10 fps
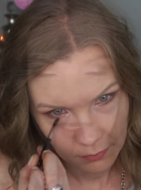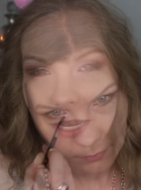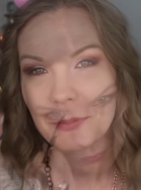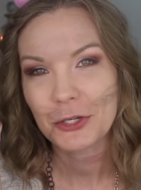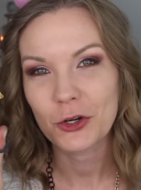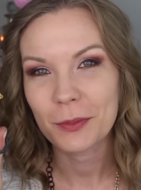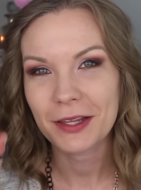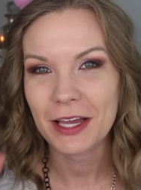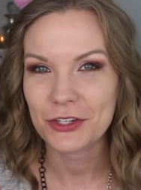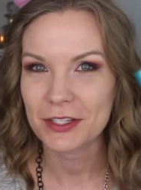And I'm gonna curl
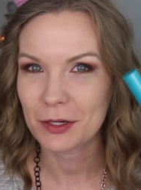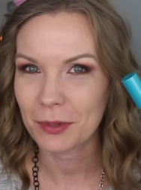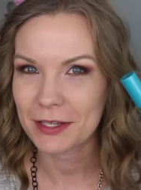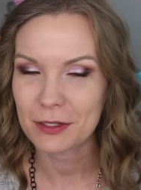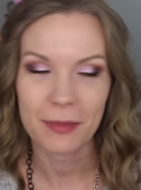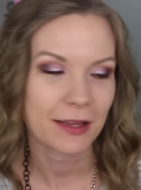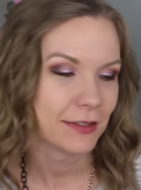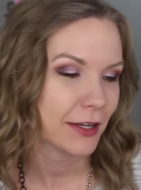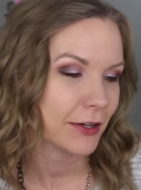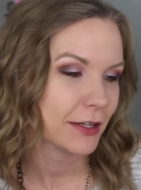my lashes and apply some
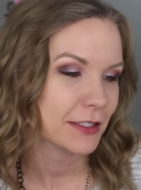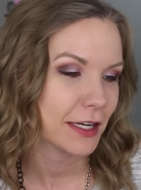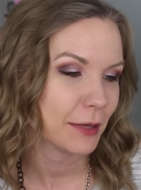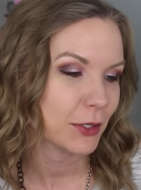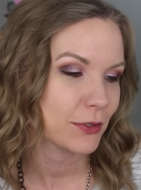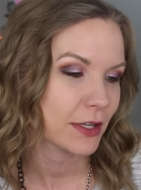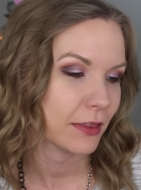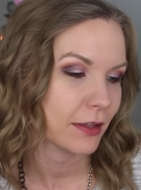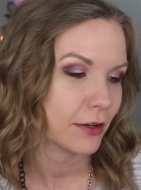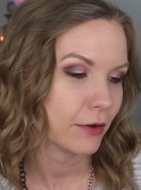mascara. Today I'm
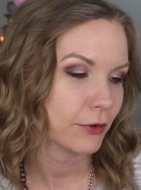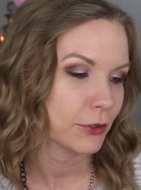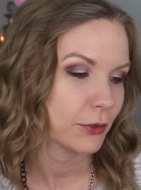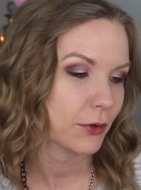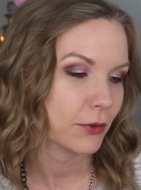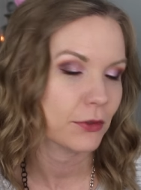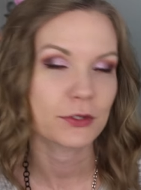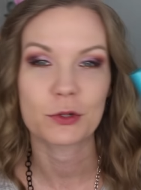using the CoverGirl The